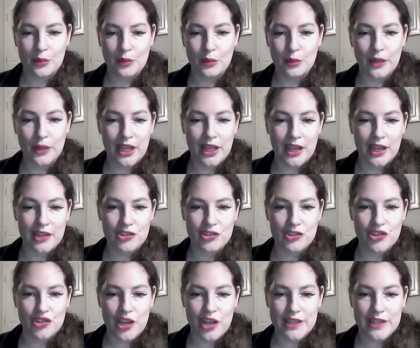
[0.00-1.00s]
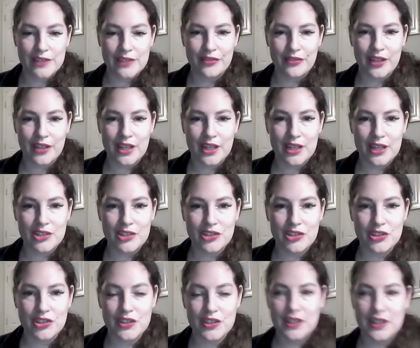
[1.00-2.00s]
we just
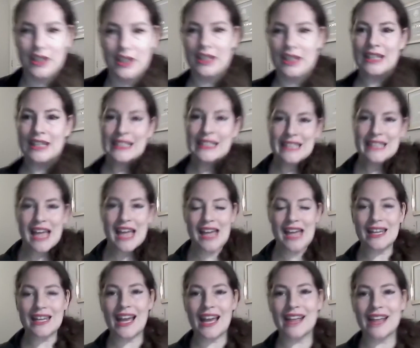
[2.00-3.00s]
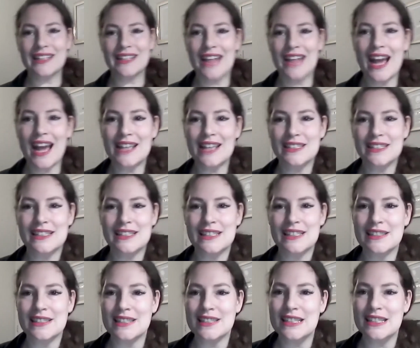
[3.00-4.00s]
finished 1099
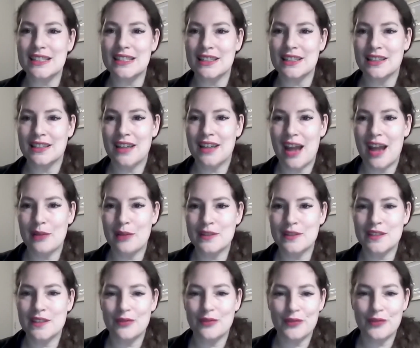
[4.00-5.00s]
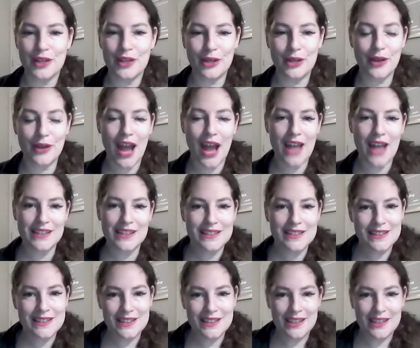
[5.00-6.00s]
season. How was it for you
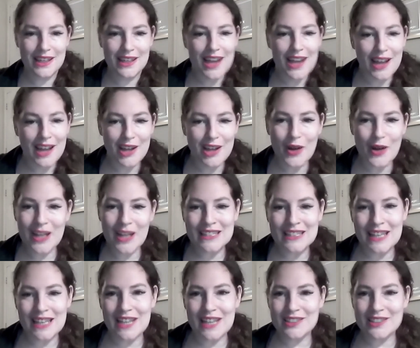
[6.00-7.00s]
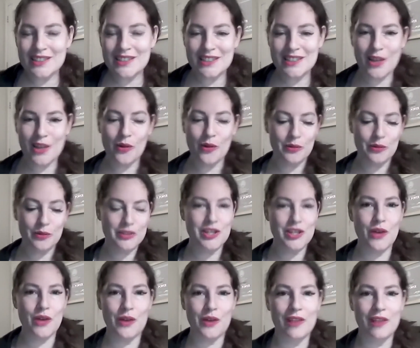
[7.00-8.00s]
guys? I know I said don't
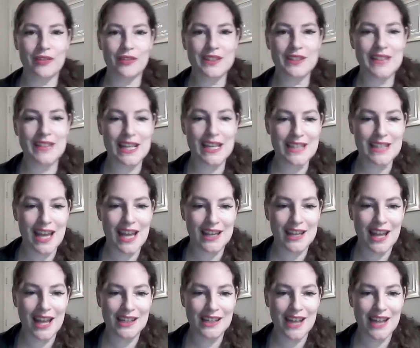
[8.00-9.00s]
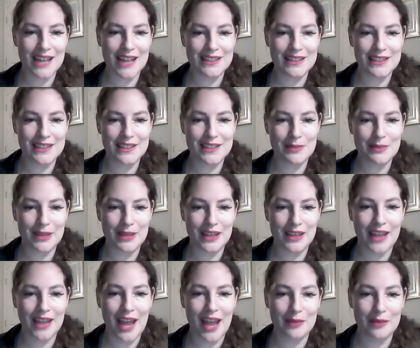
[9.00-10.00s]
ever say 1099s to me
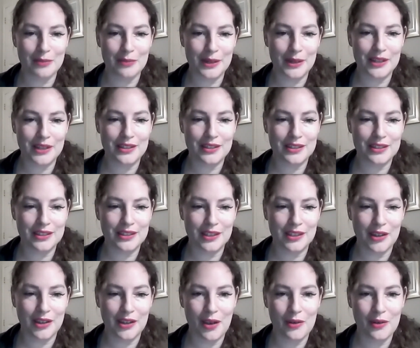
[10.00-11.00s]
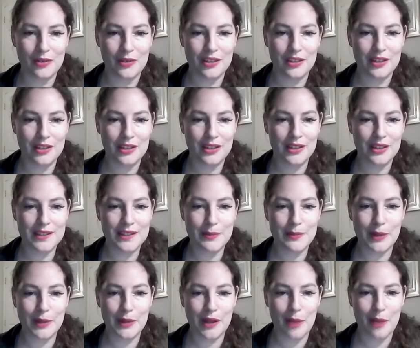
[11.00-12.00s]
again, but you know, it's
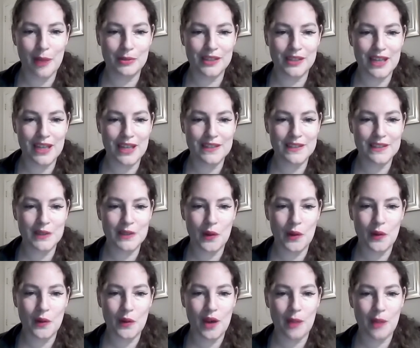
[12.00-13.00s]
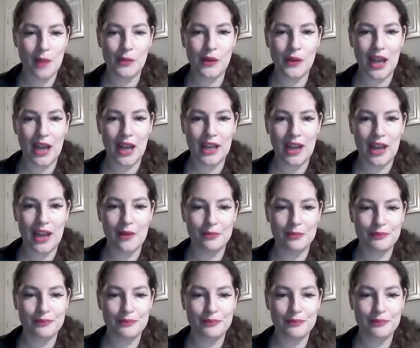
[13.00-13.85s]
been a couple days, so I'm okay now.